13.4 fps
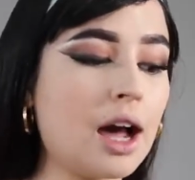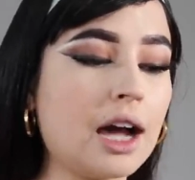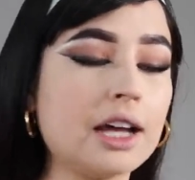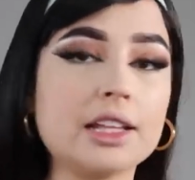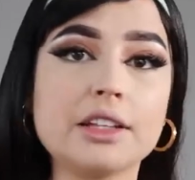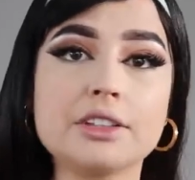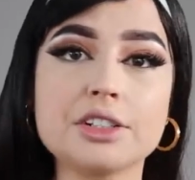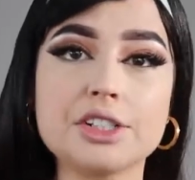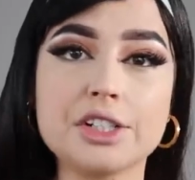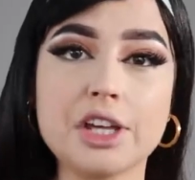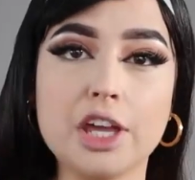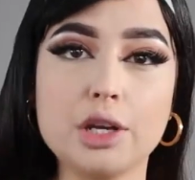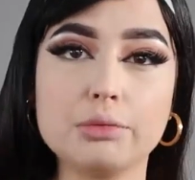highlighter
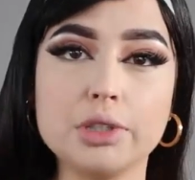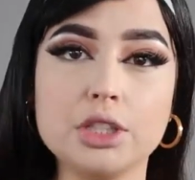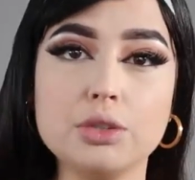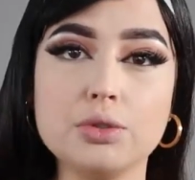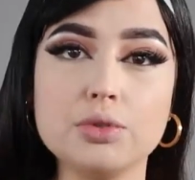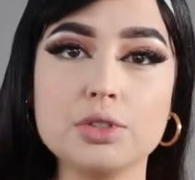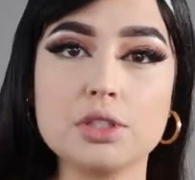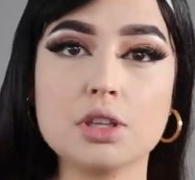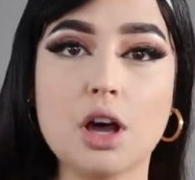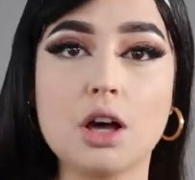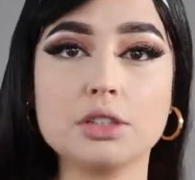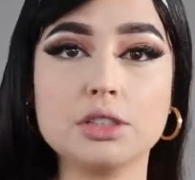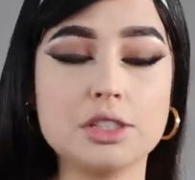shade we used
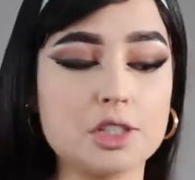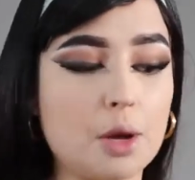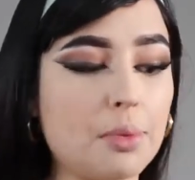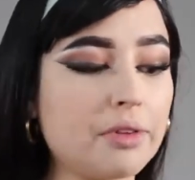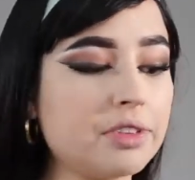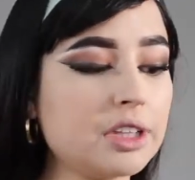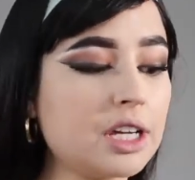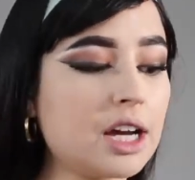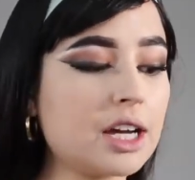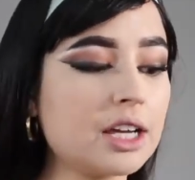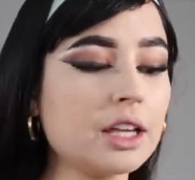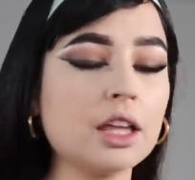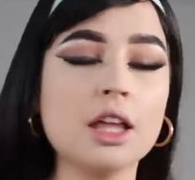on the top of the
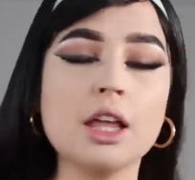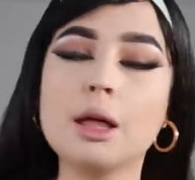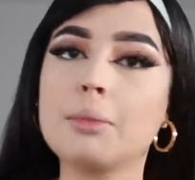eye,